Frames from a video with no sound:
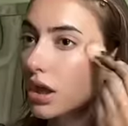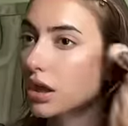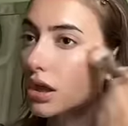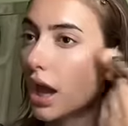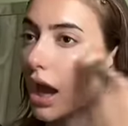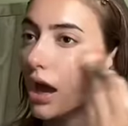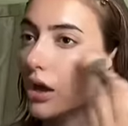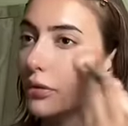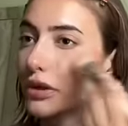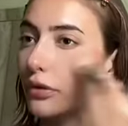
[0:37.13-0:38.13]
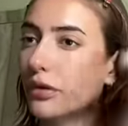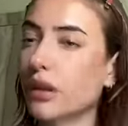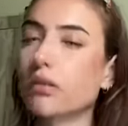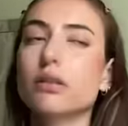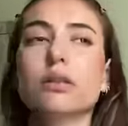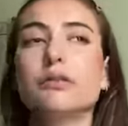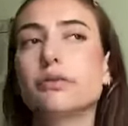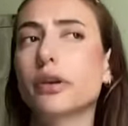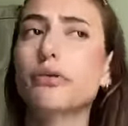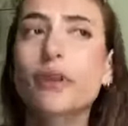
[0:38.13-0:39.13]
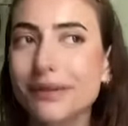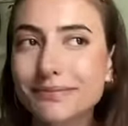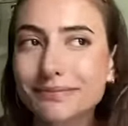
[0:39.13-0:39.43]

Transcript: In hell, we do things a little different.